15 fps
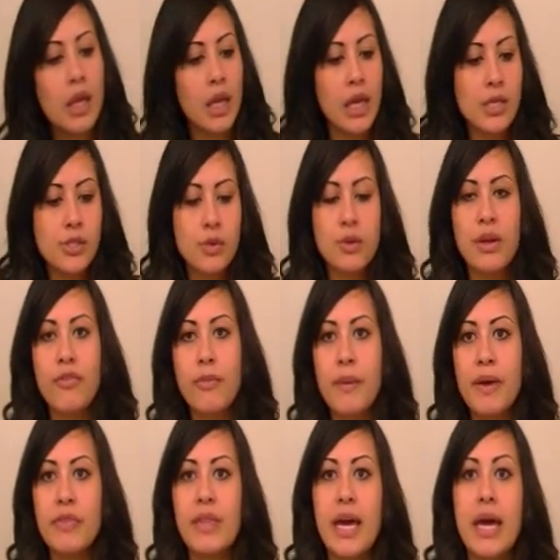Okay, so enough
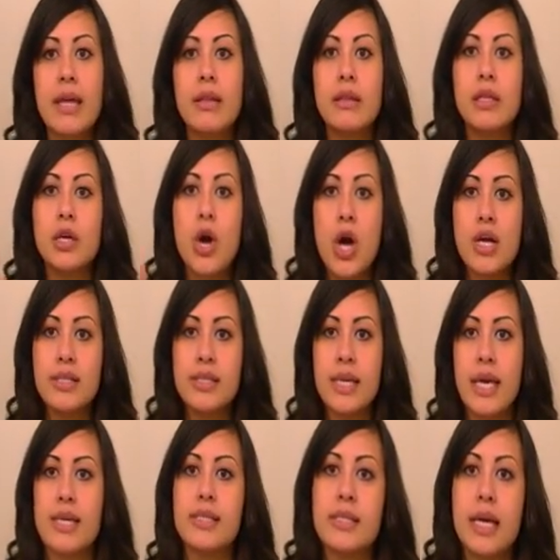about that. The
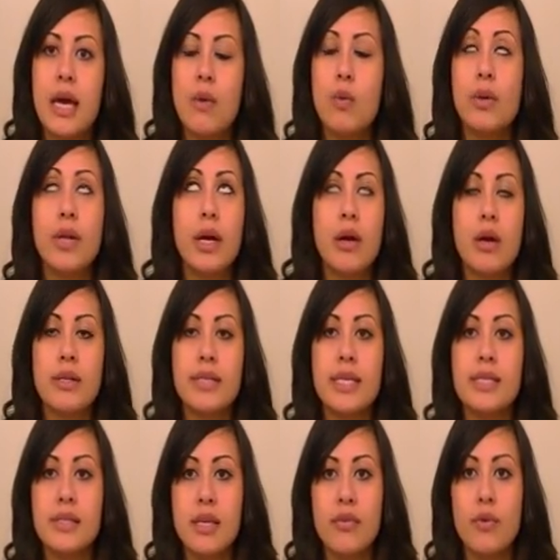contest, well not
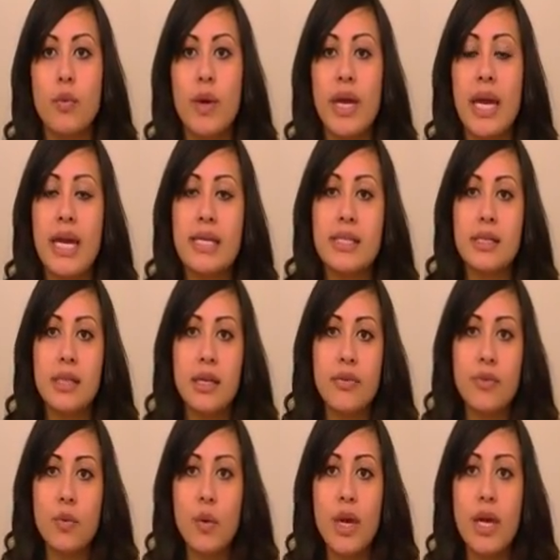contest, giveaway. I did a
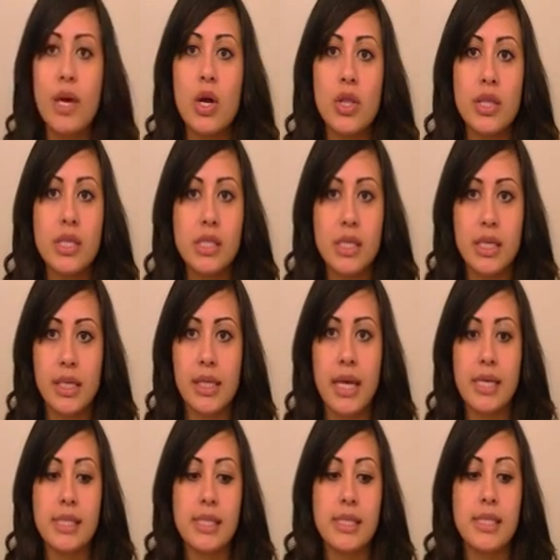giveaway on the
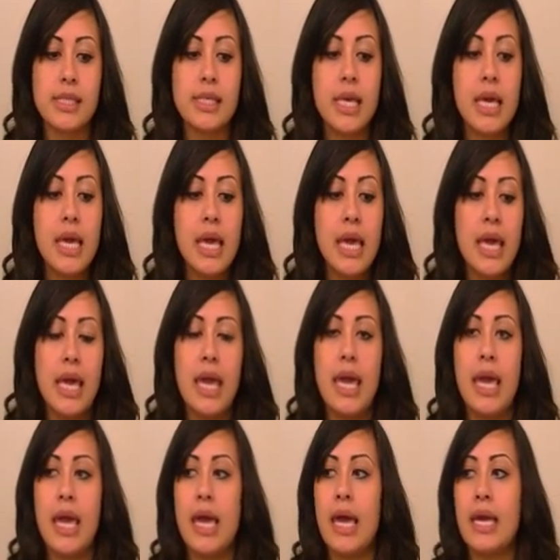sunglasses,
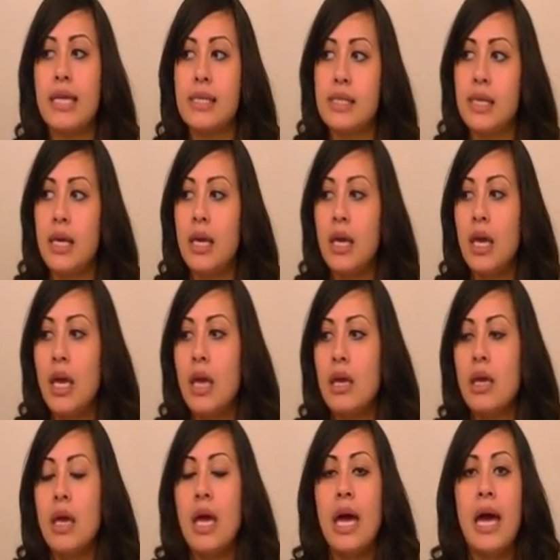and
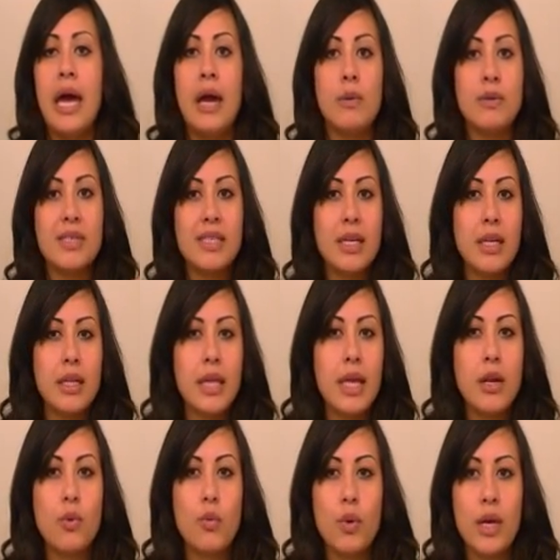I was going to let
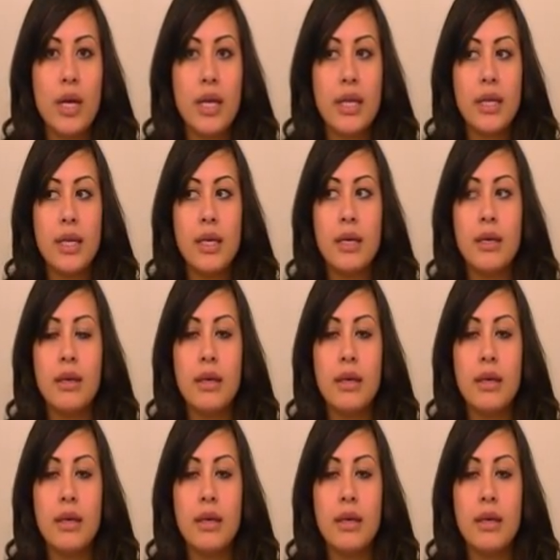it run.